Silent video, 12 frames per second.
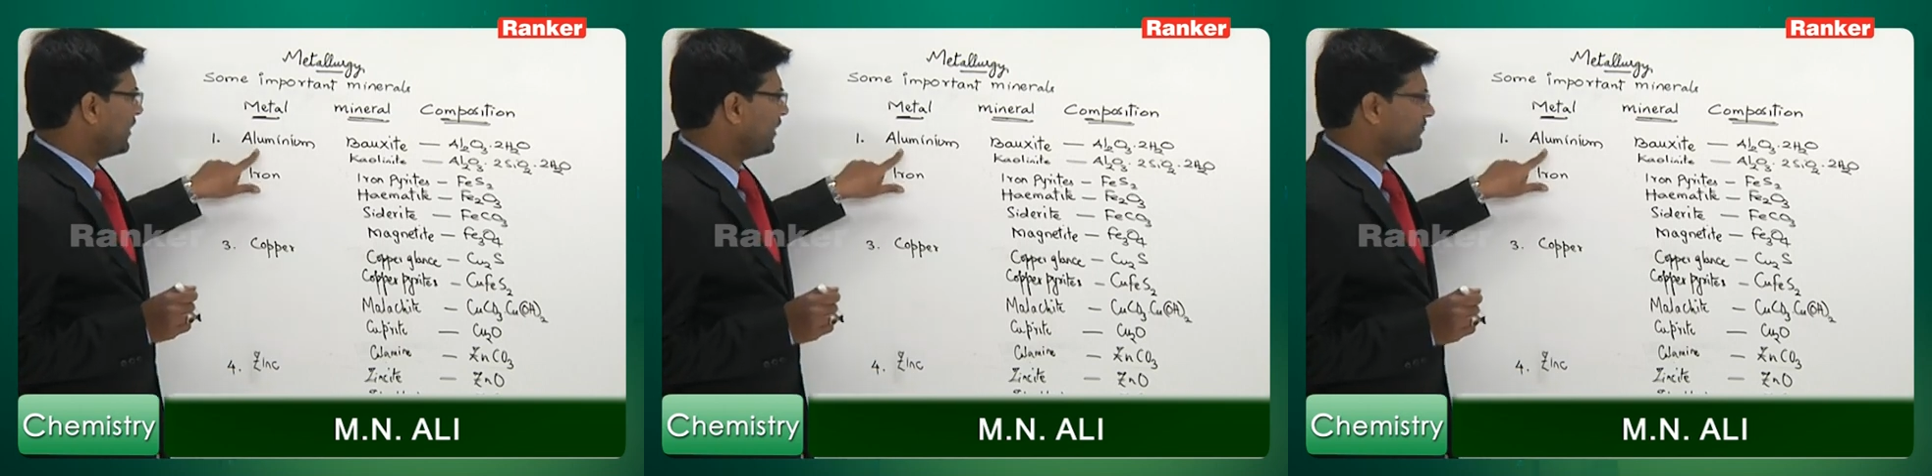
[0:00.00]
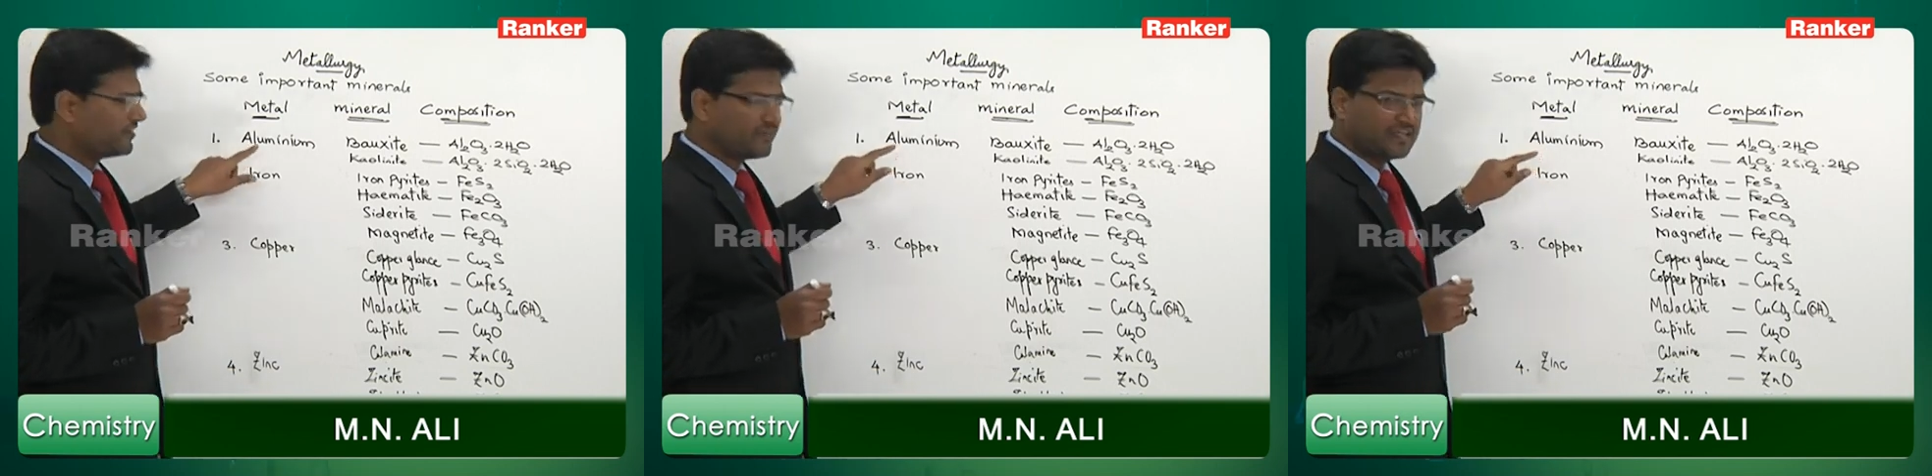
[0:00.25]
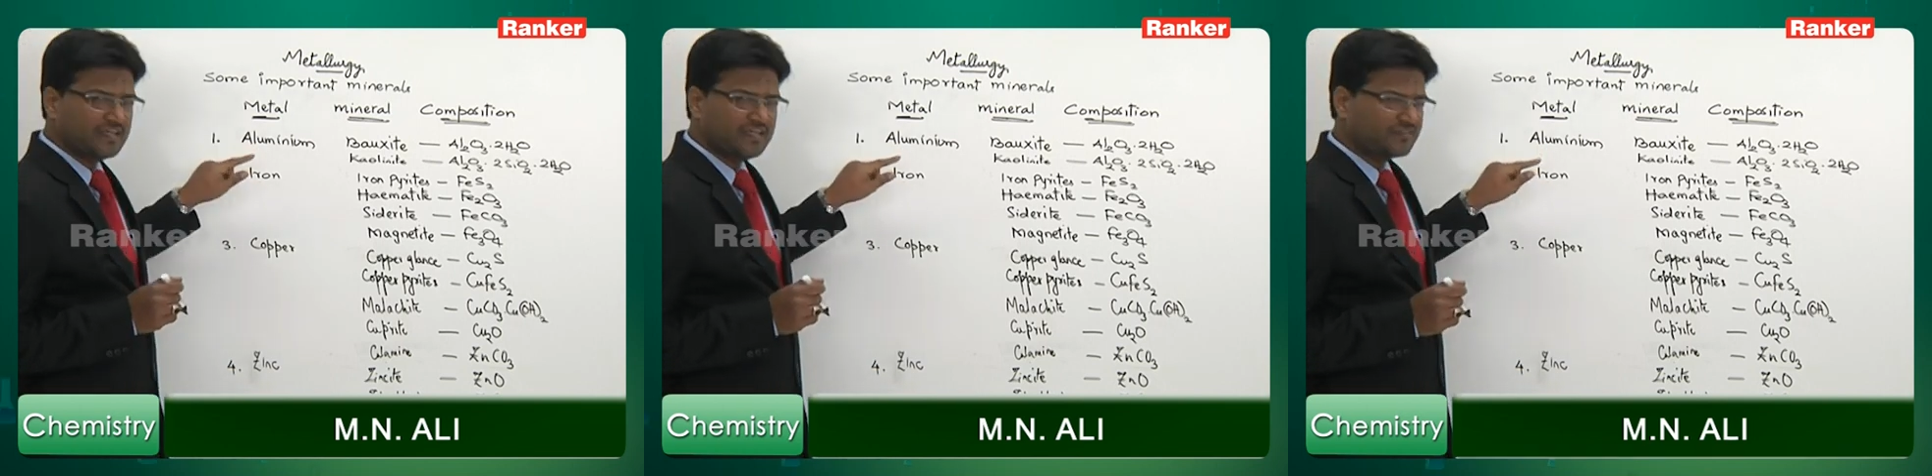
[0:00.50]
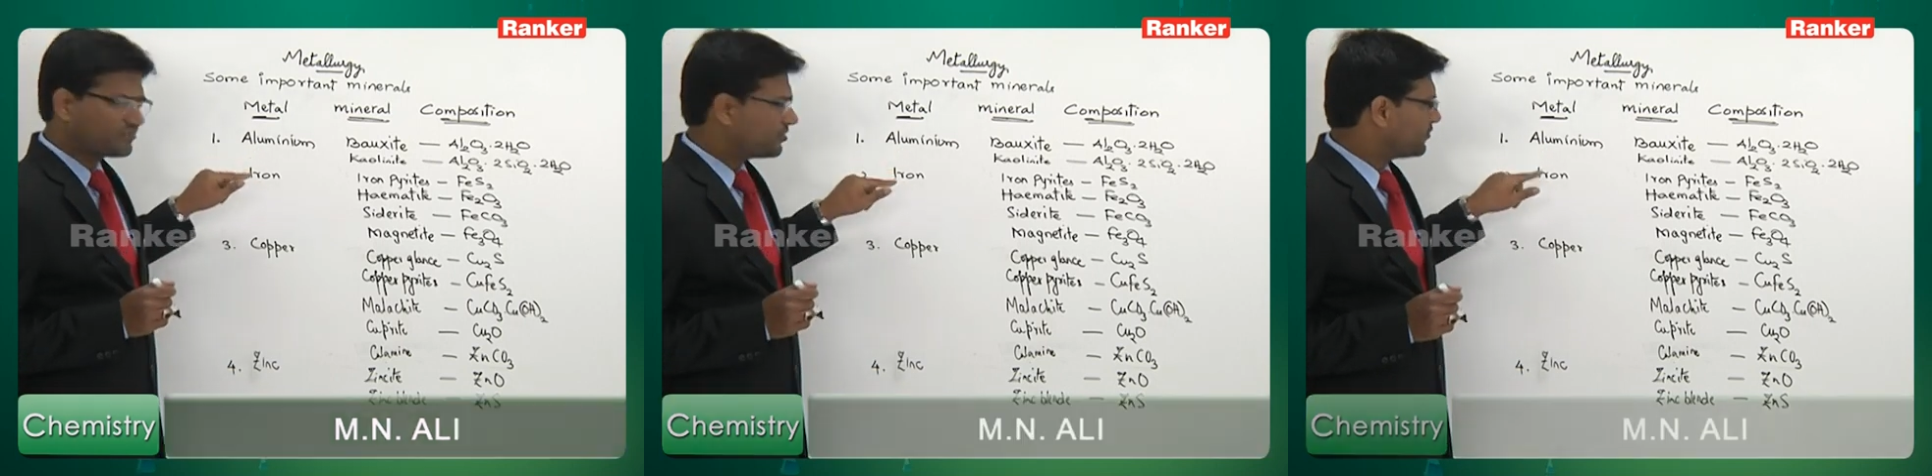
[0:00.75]
have given the
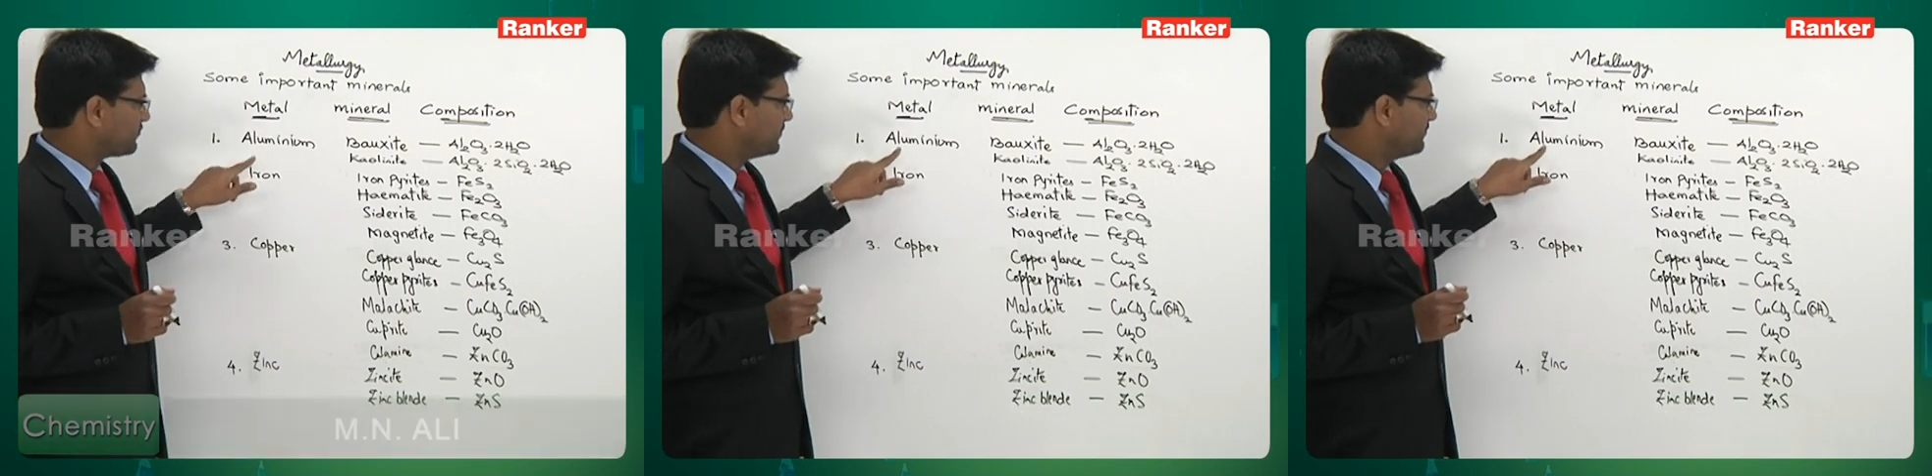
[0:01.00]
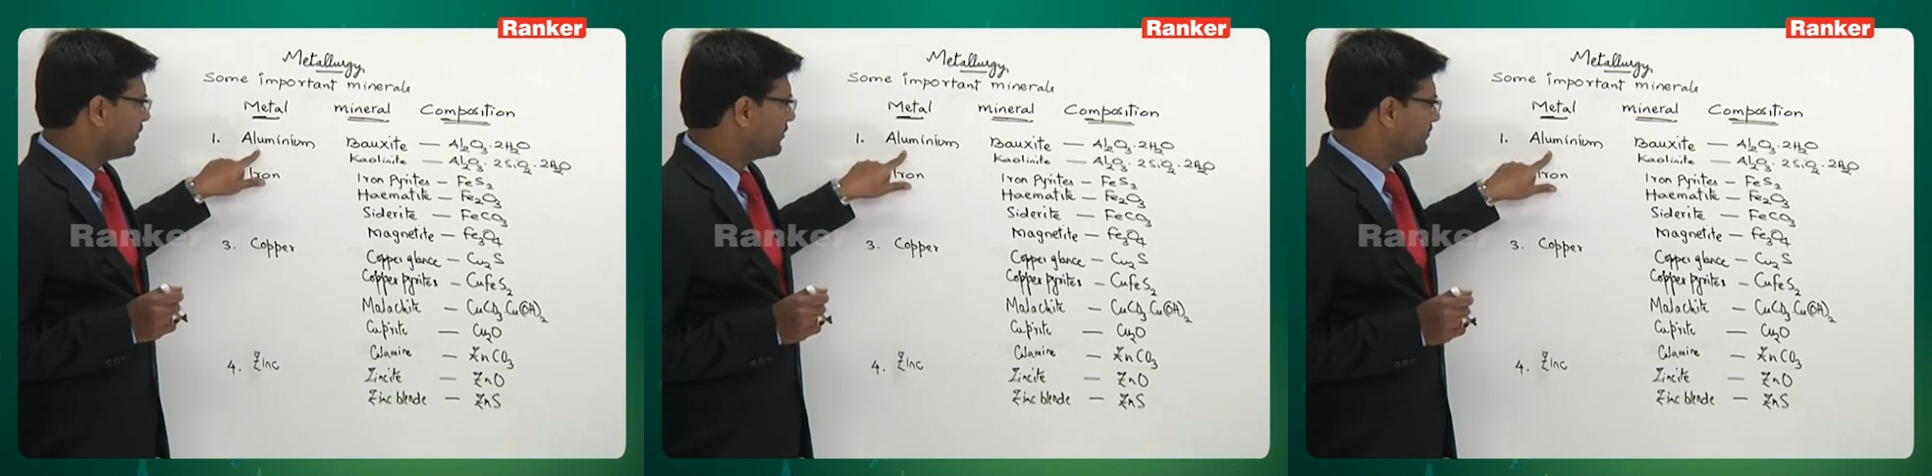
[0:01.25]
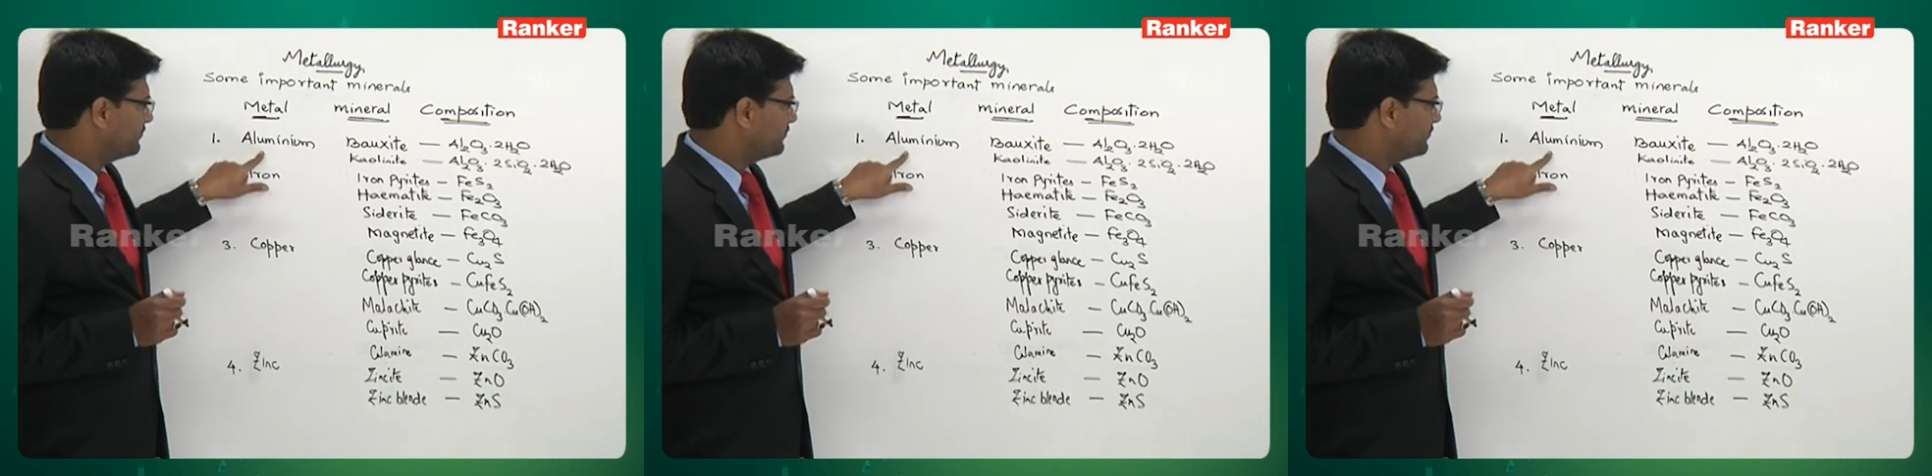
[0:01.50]
list of important